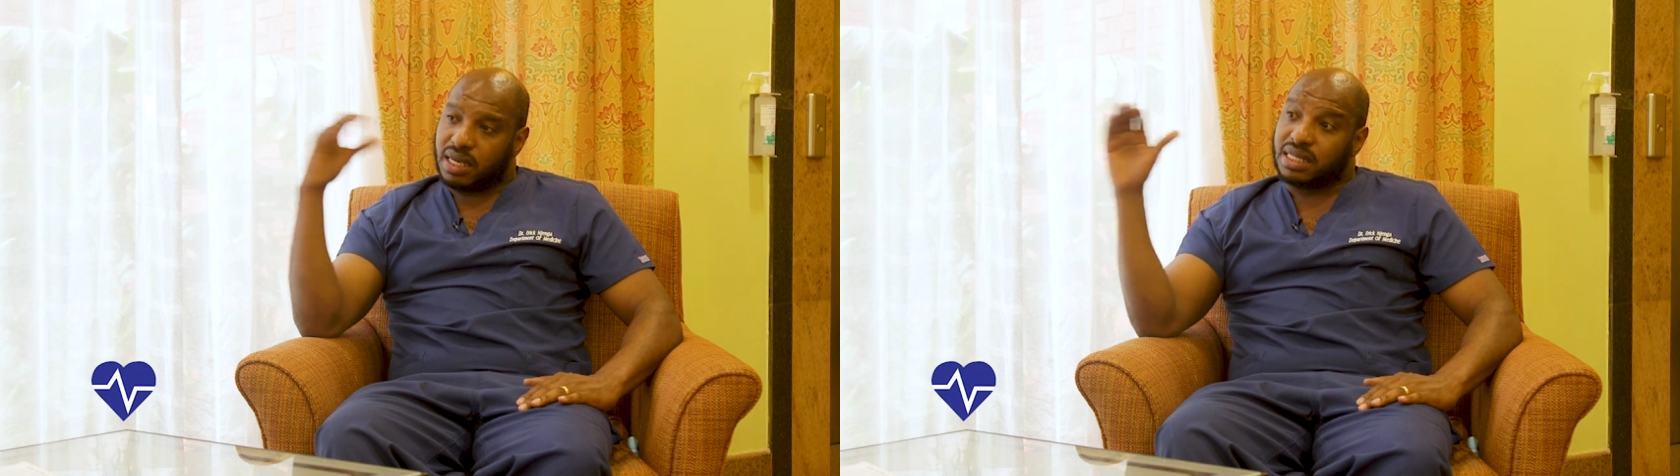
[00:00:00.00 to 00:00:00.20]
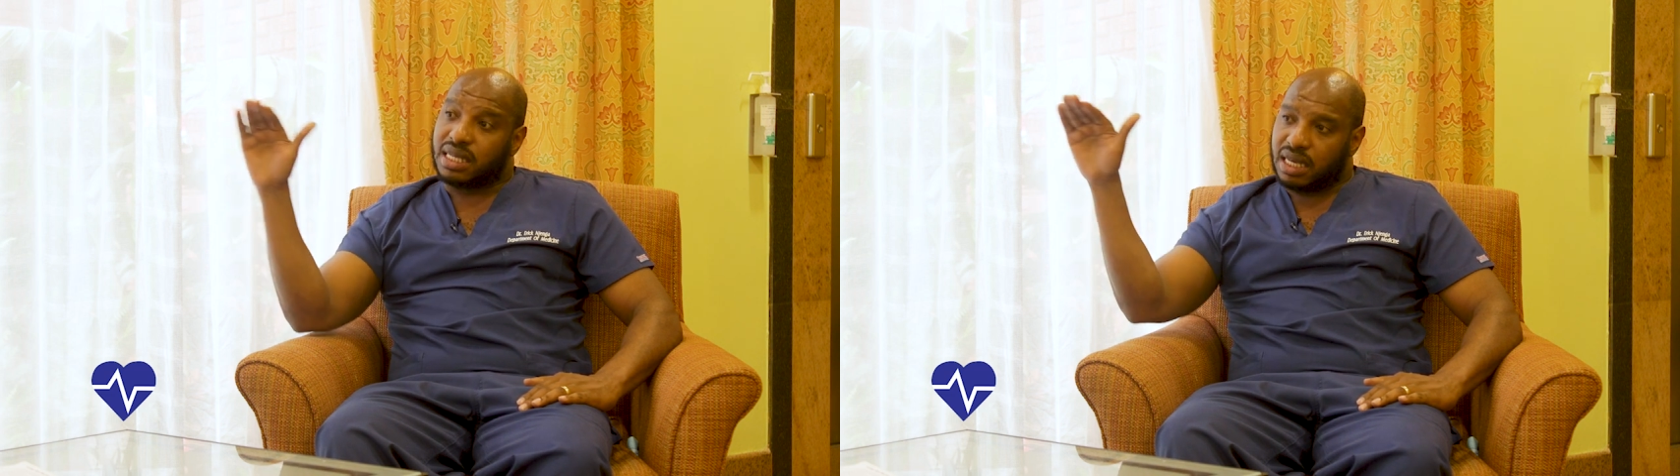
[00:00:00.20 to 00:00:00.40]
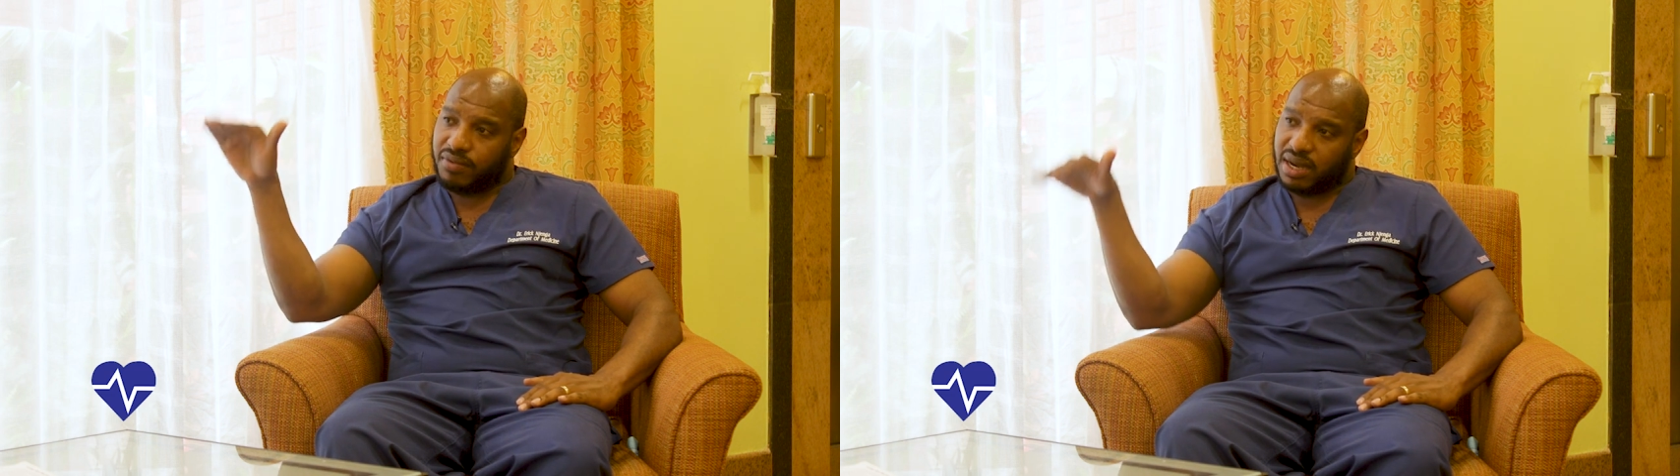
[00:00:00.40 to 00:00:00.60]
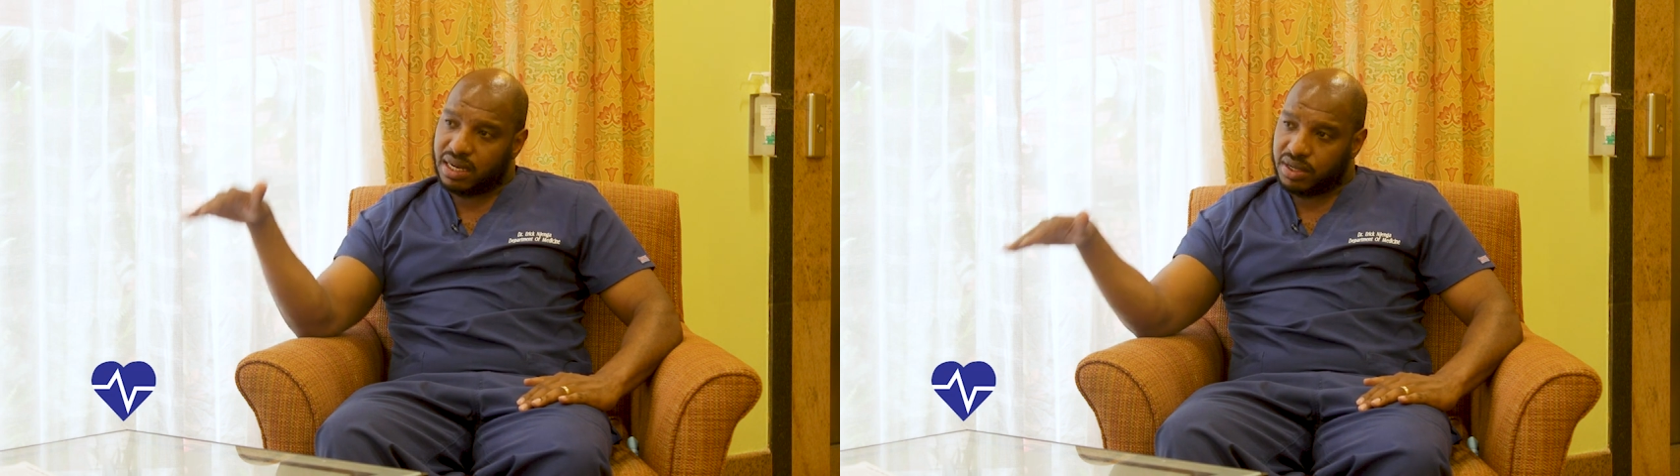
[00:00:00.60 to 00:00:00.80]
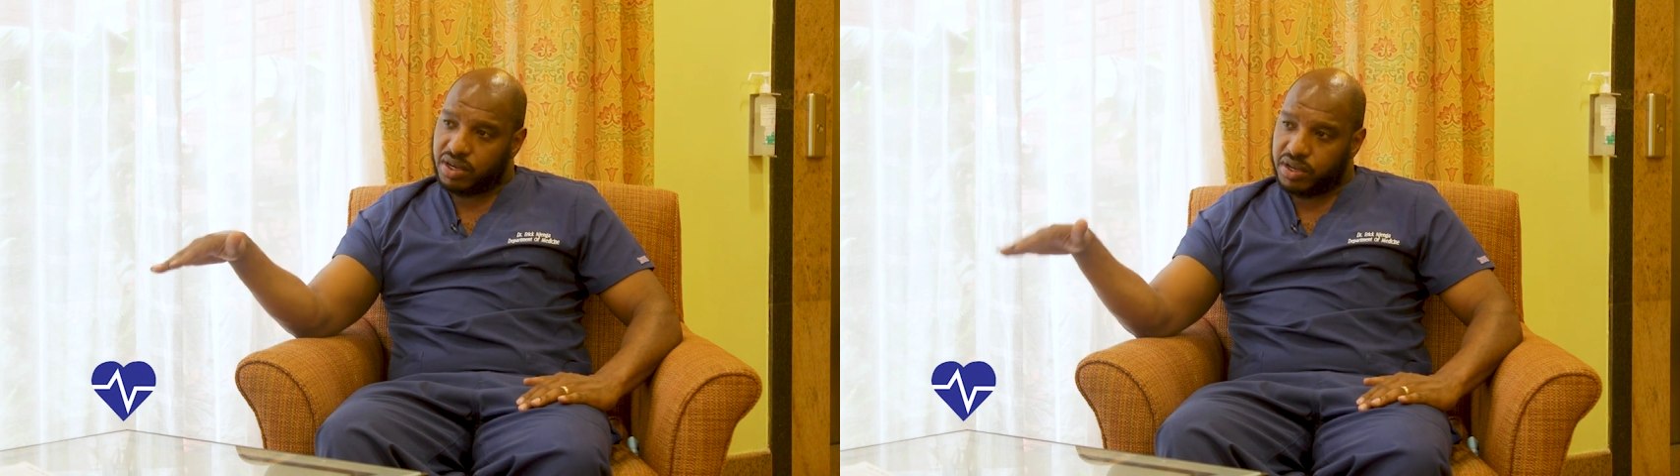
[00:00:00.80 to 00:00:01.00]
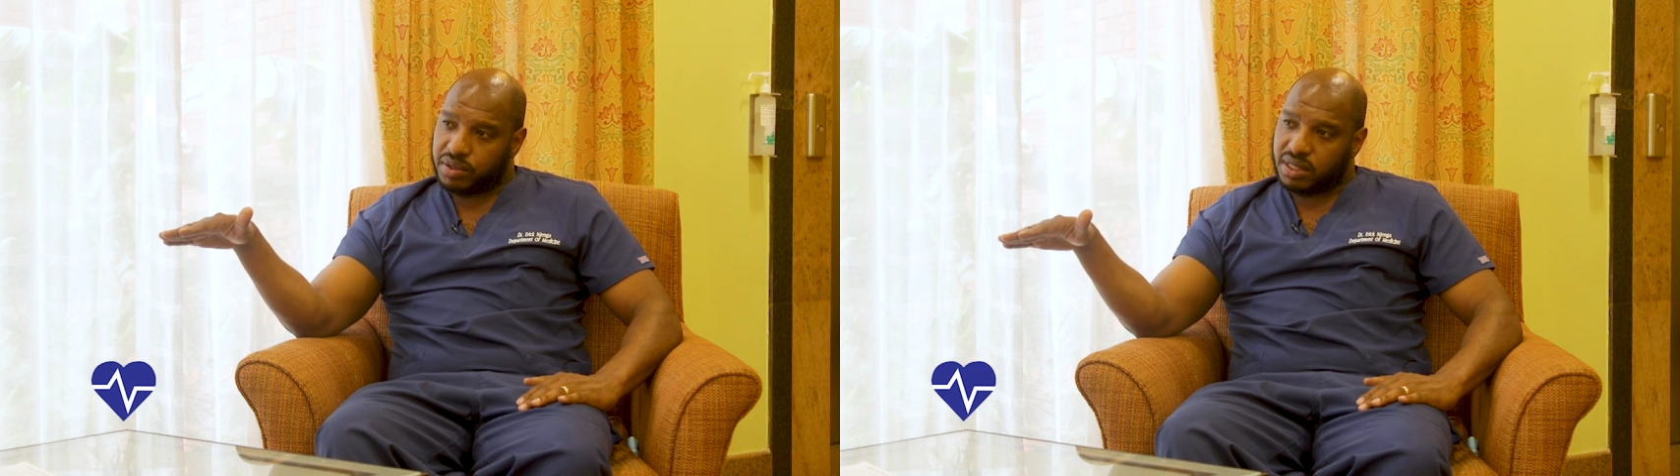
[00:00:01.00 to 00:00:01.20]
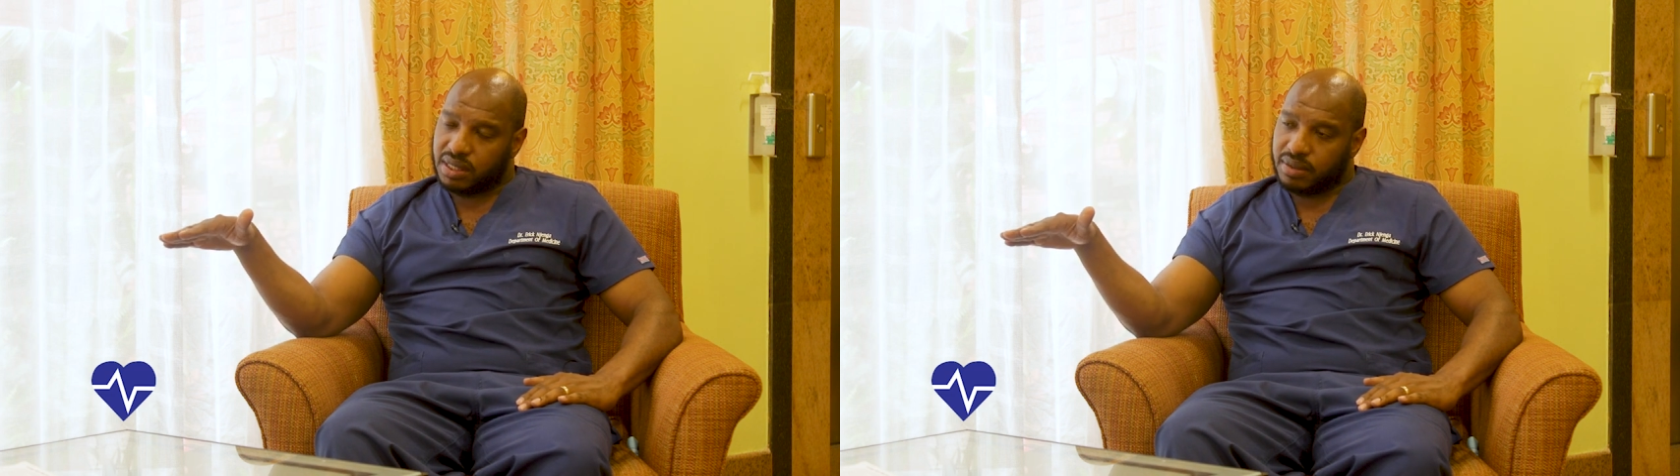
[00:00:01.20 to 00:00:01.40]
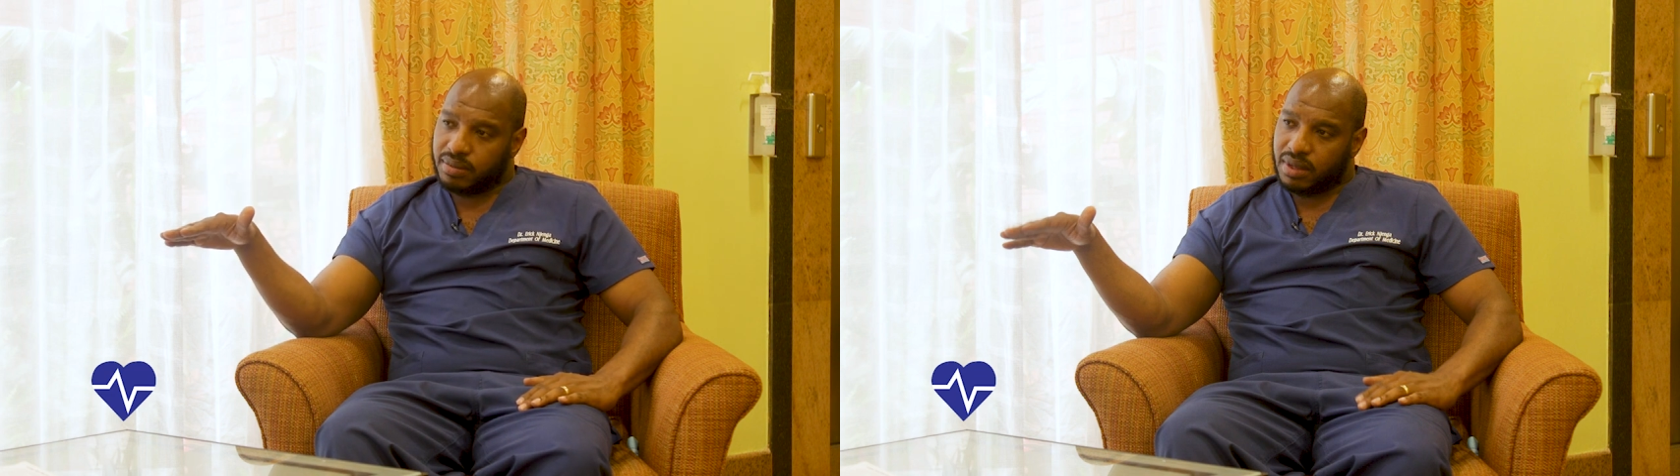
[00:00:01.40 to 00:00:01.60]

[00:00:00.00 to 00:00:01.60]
is significantly reduced.